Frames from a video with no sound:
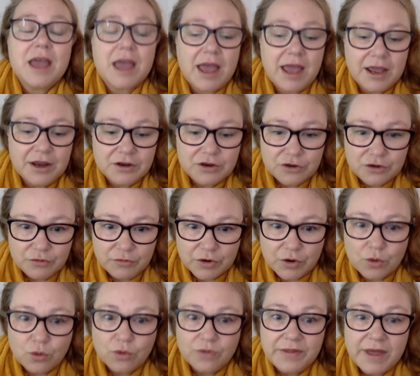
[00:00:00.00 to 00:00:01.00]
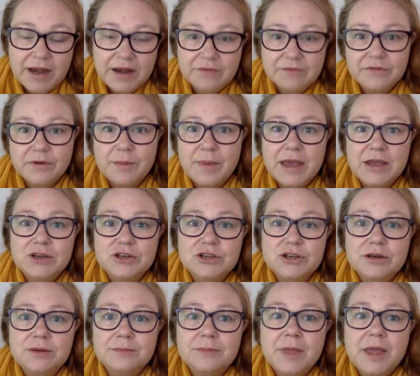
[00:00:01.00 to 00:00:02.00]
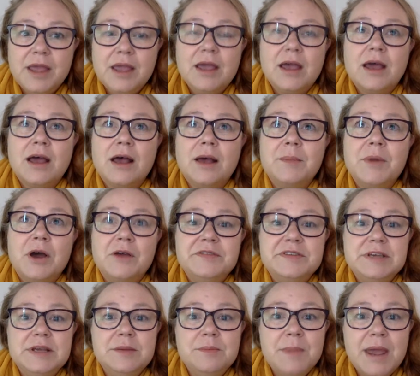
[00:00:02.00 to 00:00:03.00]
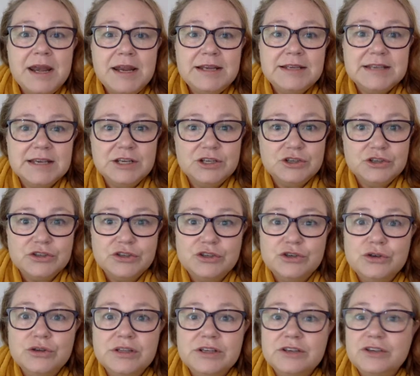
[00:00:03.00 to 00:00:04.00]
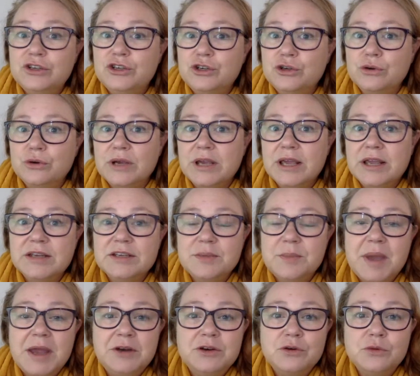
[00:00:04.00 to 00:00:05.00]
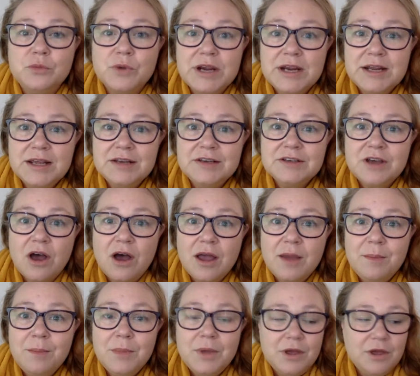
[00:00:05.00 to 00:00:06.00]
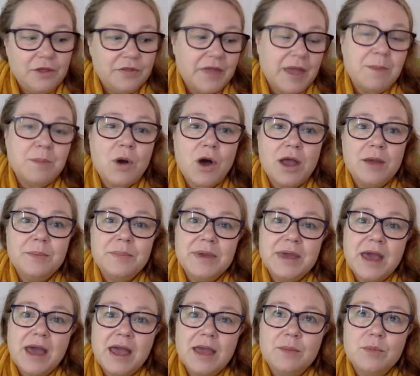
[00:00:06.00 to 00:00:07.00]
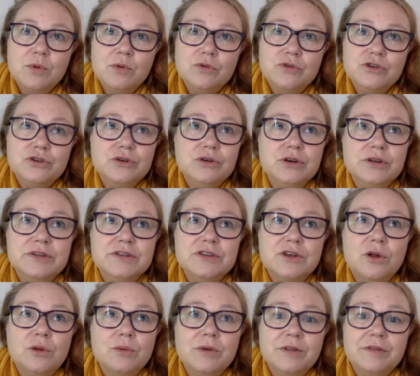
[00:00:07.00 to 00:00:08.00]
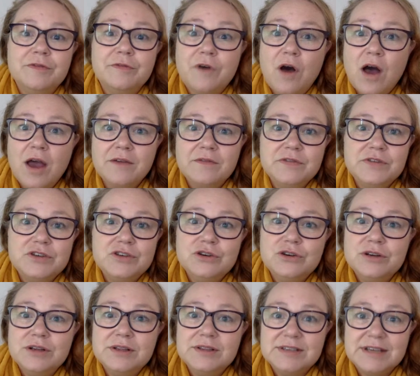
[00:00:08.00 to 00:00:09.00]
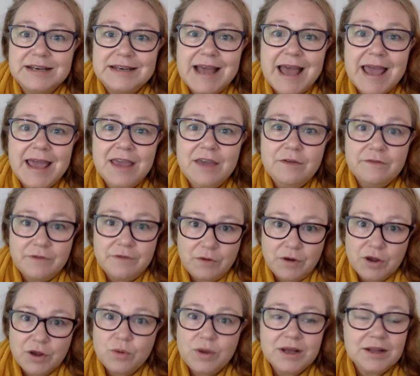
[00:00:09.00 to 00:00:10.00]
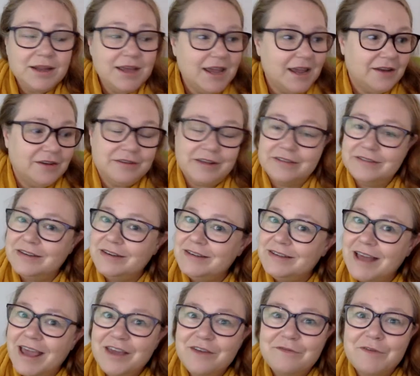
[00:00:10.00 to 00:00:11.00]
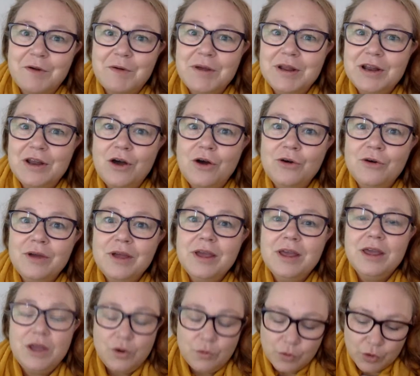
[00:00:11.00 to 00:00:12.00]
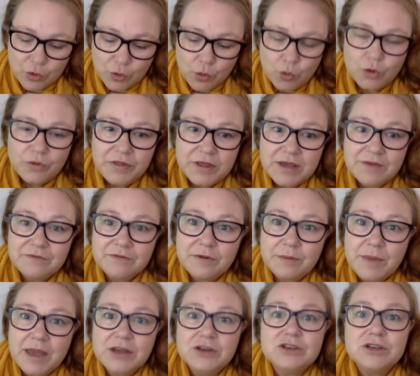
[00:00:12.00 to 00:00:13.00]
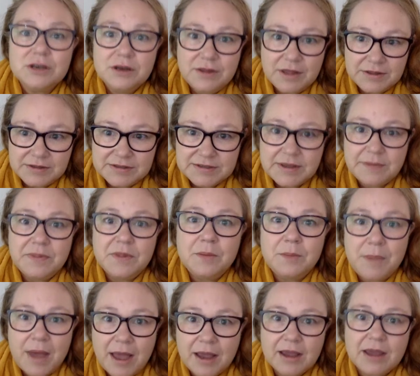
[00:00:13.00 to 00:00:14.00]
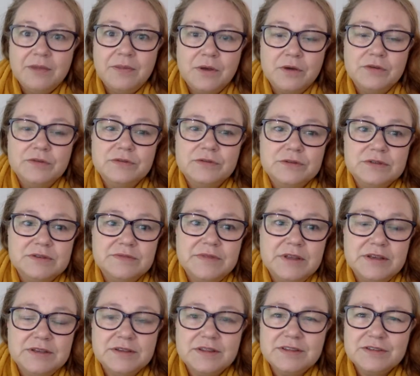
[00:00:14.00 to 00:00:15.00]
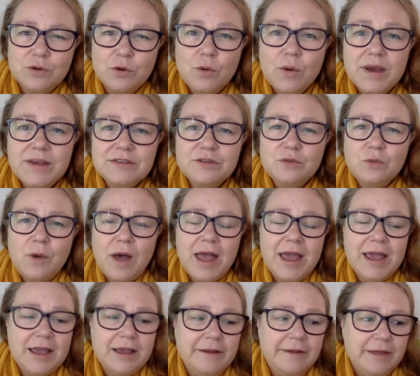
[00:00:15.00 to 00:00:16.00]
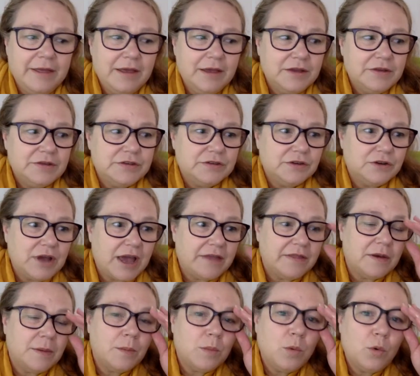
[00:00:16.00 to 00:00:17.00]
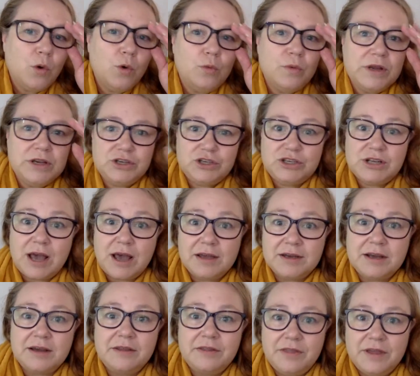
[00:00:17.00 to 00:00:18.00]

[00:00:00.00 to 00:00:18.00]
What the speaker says: and record that information. I've seen many teachers do this during independent reading time. They might be able to consult with 5 students a day very quickly. It doesn't take very long. Record the information, then send them back and those sorts of things. So there's always a way to gather more rich data